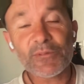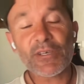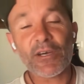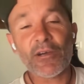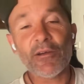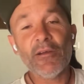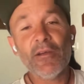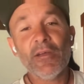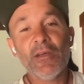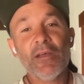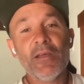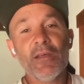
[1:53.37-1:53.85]

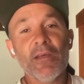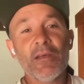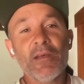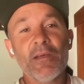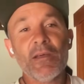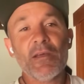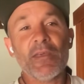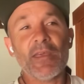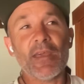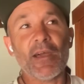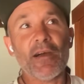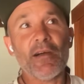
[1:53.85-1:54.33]
So,
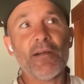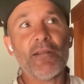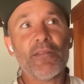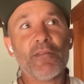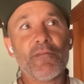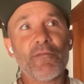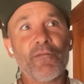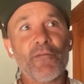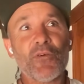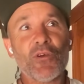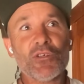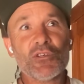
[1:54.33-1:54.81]
yeah,
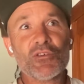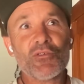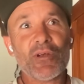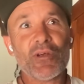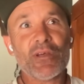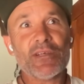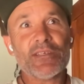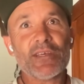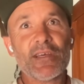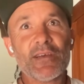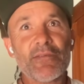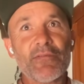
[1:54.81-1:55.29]
the first
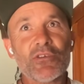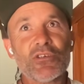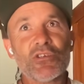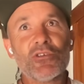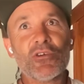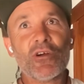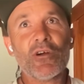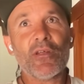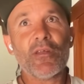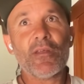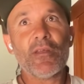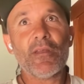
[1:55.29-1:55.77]
race I ever
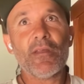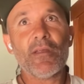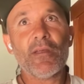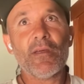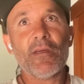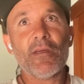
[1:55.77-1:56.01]
shot,